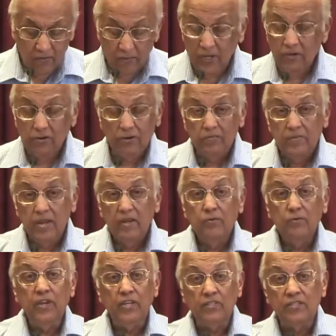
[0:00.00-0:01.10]
We took many
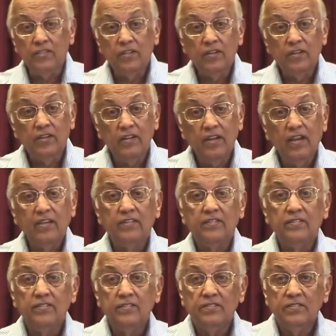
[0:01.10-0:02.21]
weeks in the early
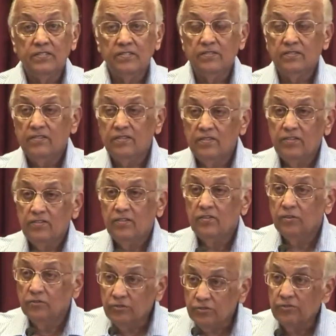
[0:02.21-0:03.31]
days to
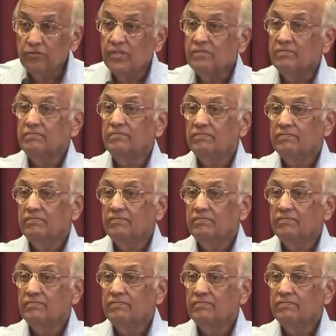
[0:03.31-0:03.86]
go through them.